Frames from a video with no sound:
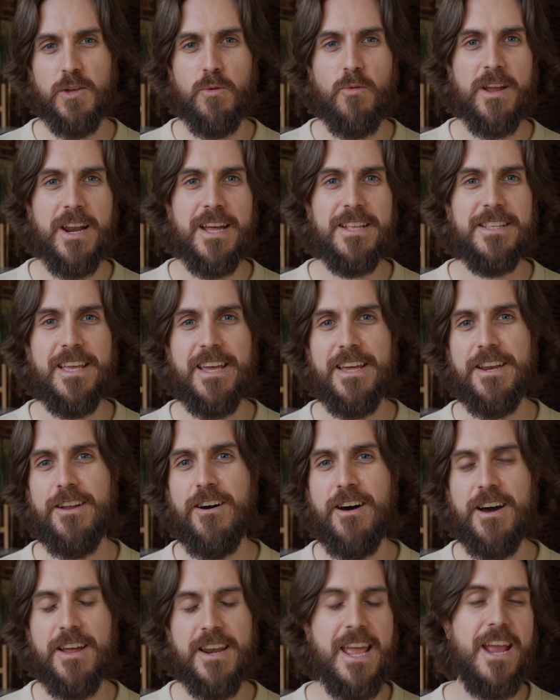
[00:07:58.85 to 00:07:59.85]
the one I did
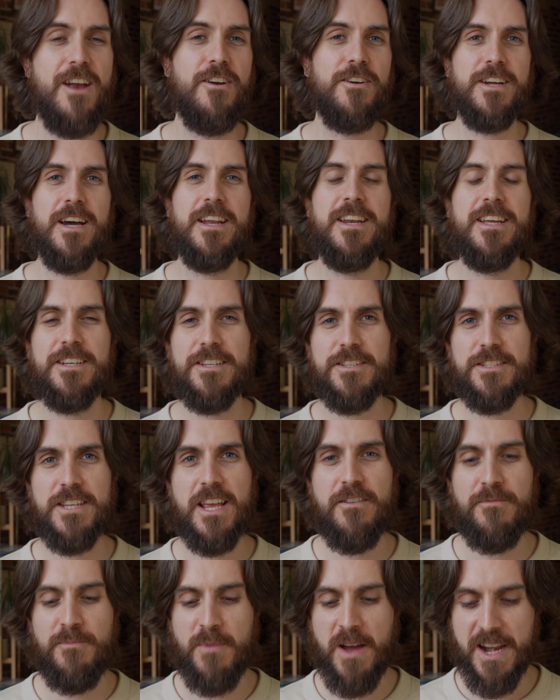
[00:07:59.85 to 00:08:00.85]
on haircutting to
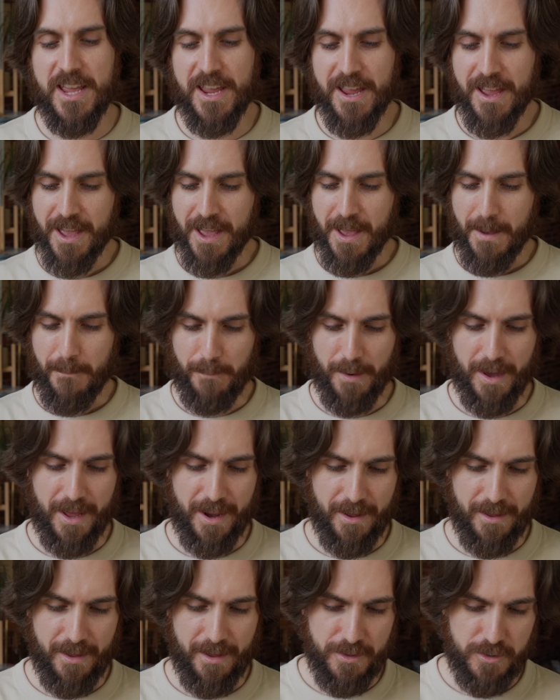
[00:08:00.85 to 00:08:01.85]
save money,
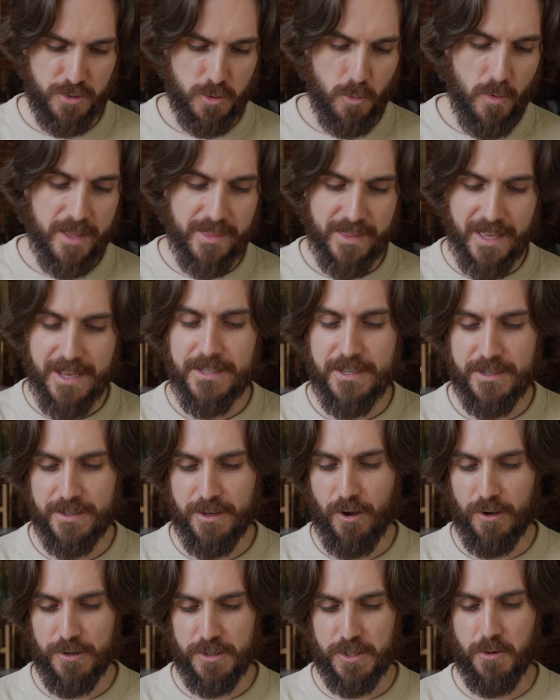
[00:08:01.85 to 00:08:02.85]
but doing this is
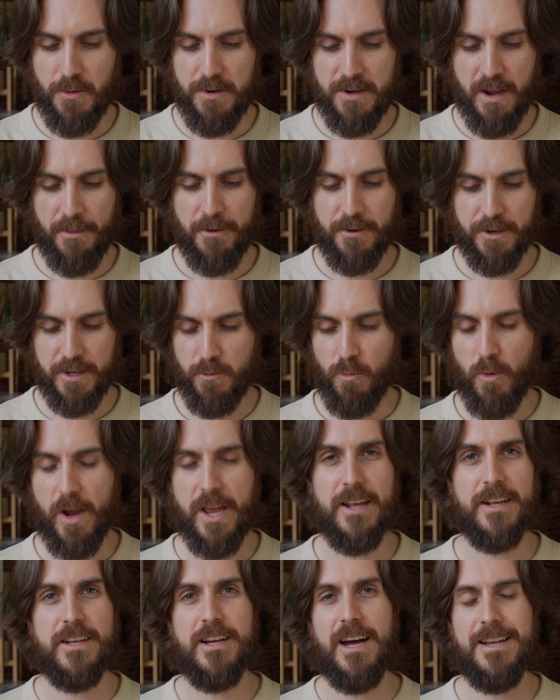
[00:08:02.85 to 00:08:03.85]
also another good way
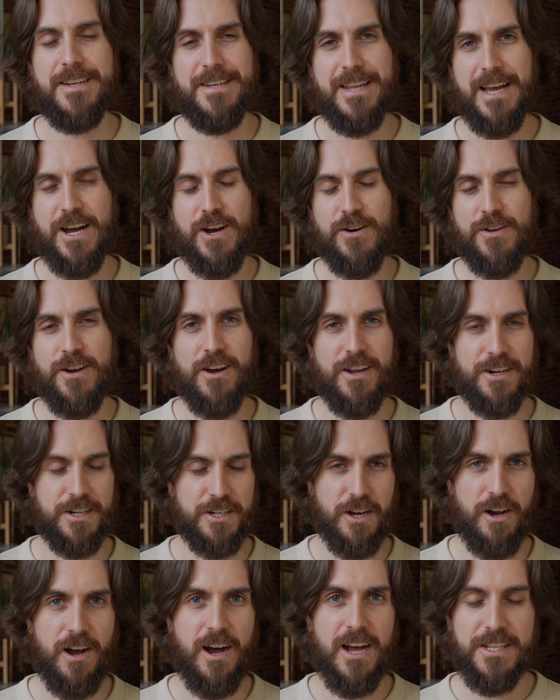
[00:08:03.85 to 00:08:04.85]
to cut down on
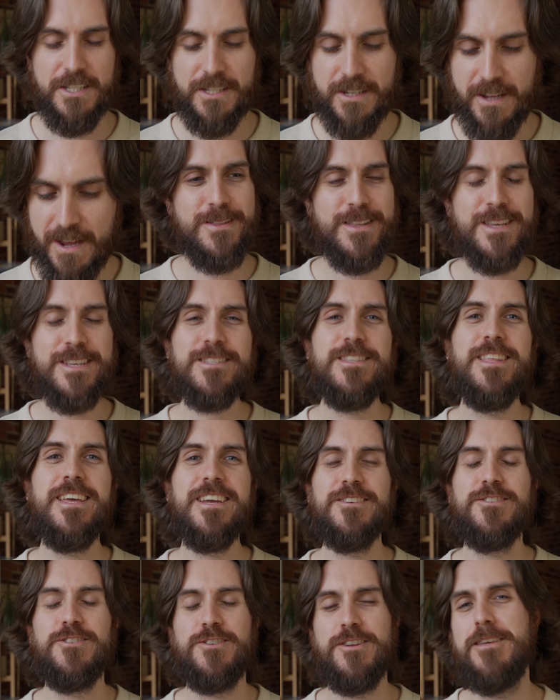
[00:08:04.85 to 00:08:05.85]
cost. These
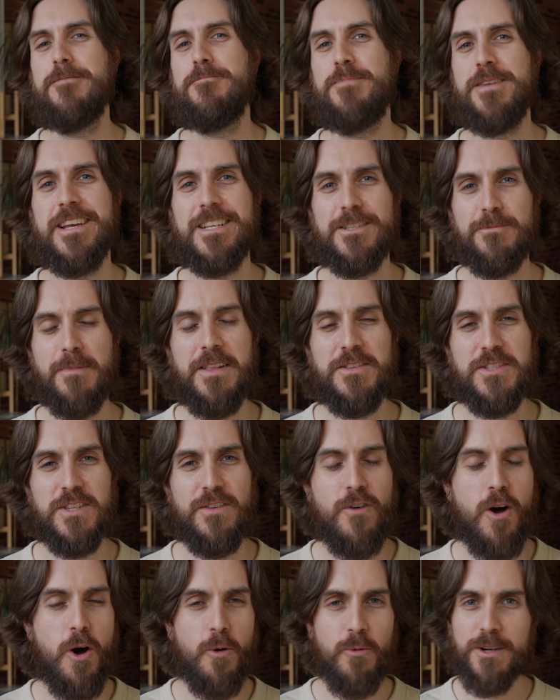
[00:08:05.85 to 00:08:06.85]
things shouldn't be
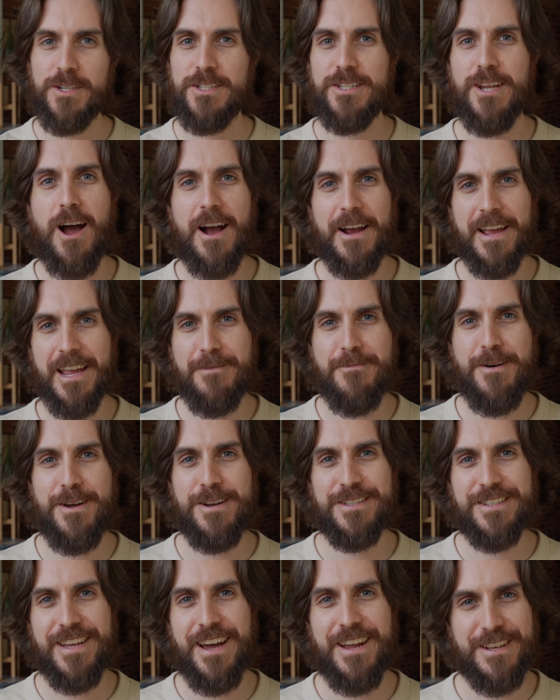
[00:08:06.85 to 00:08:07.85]
expensive. All we're talking about
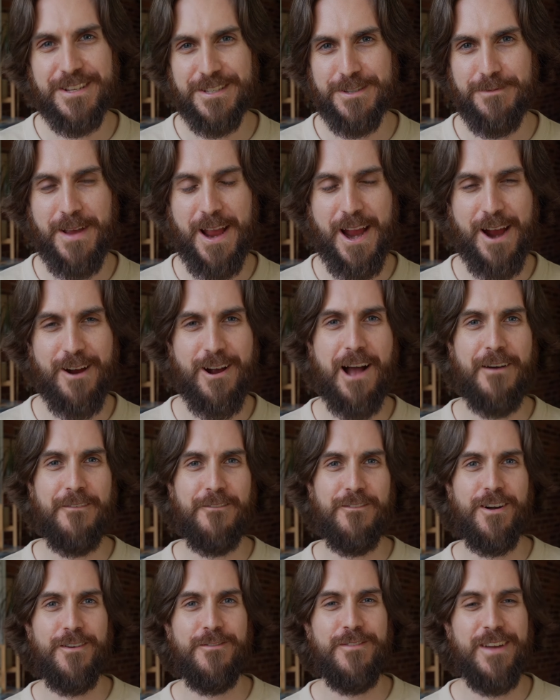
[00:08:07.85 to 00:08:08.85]
is cutting some hair off
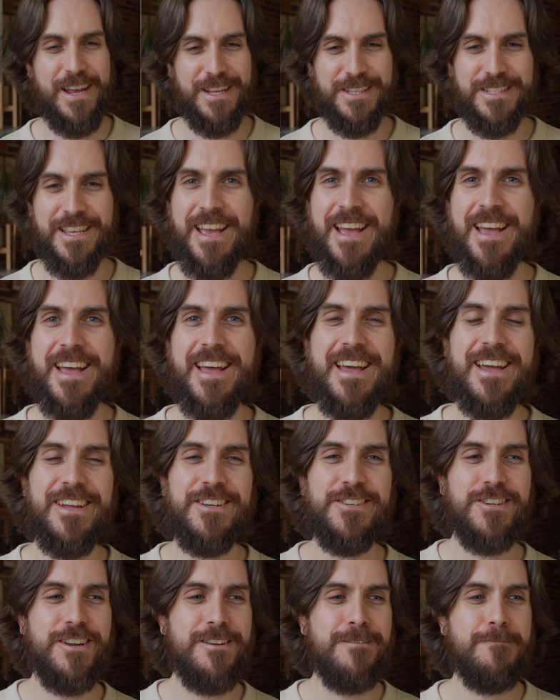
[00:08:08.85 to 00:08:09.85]
of our face. It
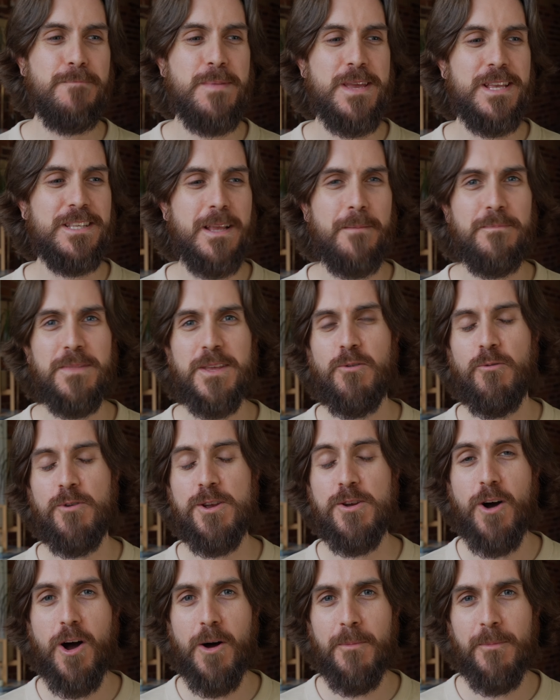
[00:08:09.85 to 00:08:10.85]
shouldn't be something where
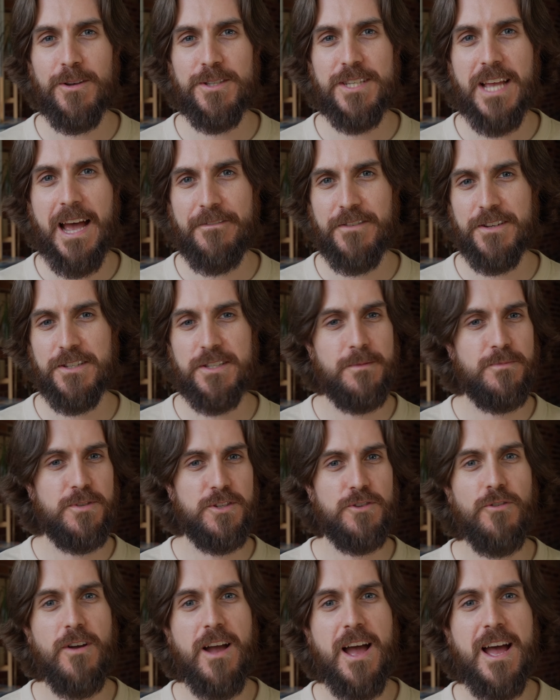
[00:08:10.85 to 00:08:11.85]
you almost have to
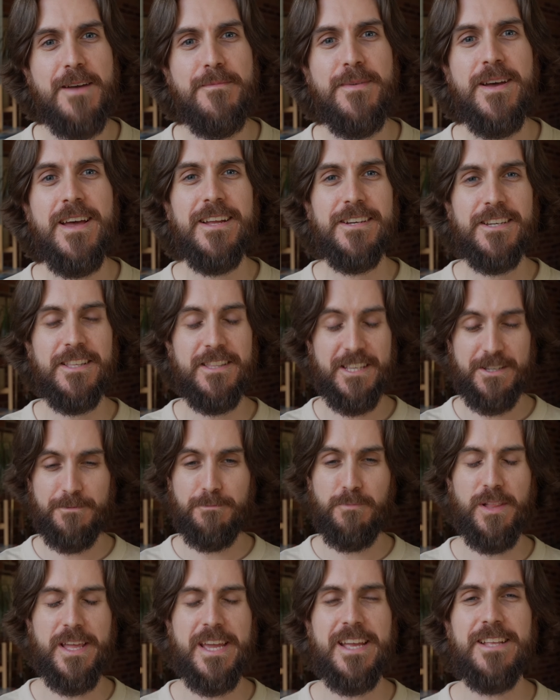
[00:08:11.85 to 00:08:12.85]
subscribe to this
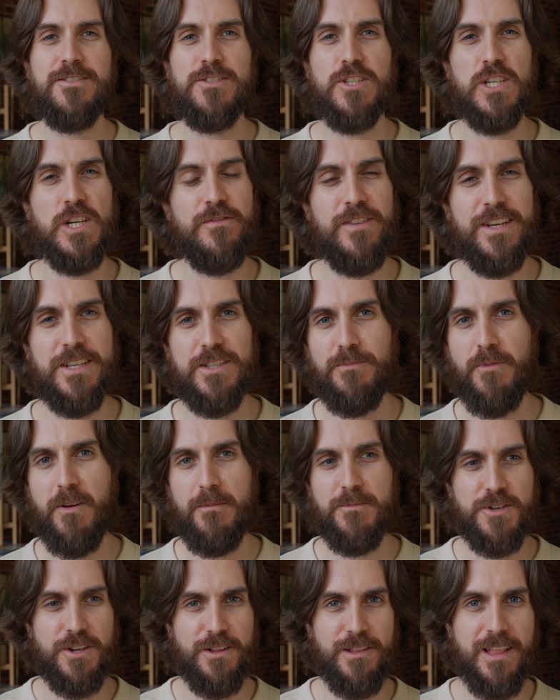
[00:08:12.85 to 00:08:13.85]
blade service
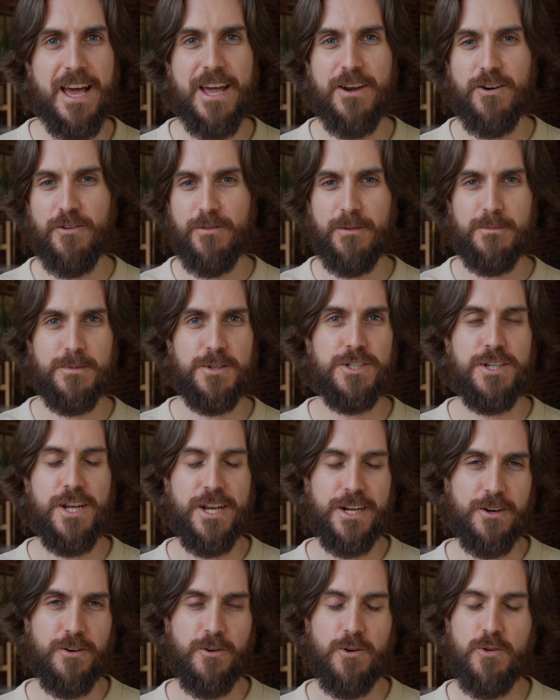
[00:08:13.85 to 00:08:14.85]
from Gillette or from
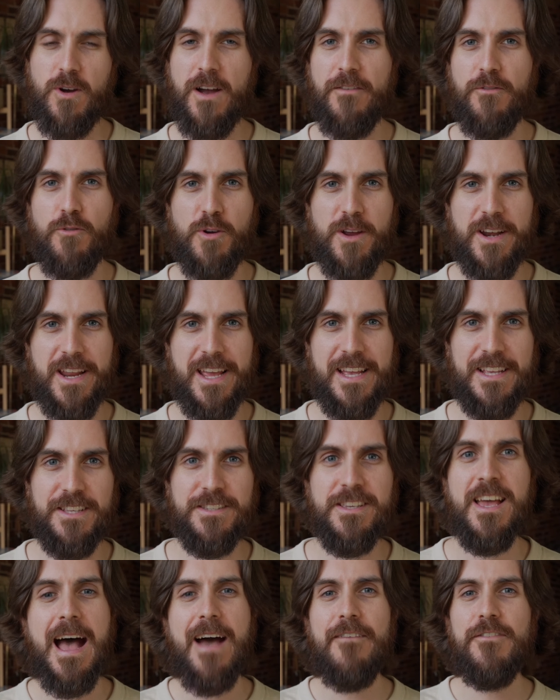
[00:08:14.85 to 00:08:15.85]
Schick or whoever it
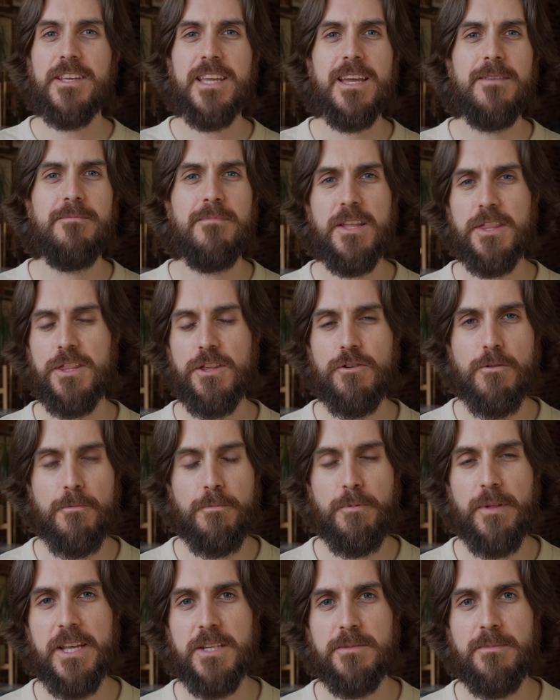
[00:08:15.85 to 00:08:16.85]
is, having to get monthly
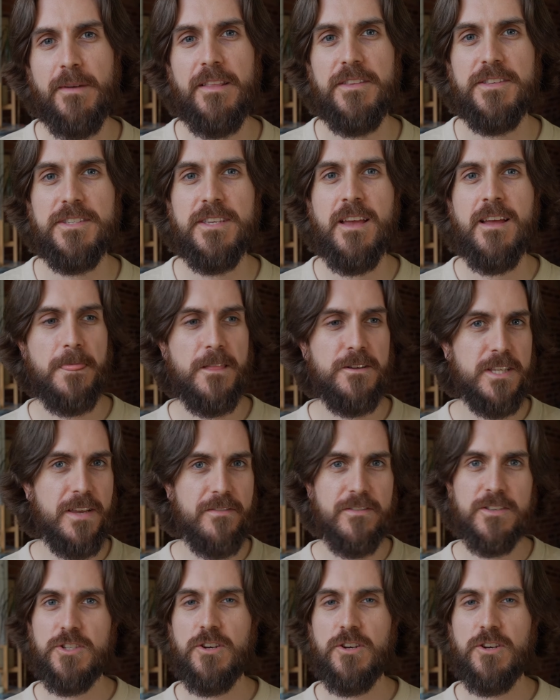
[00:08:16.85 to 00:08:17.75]
replacements. There's even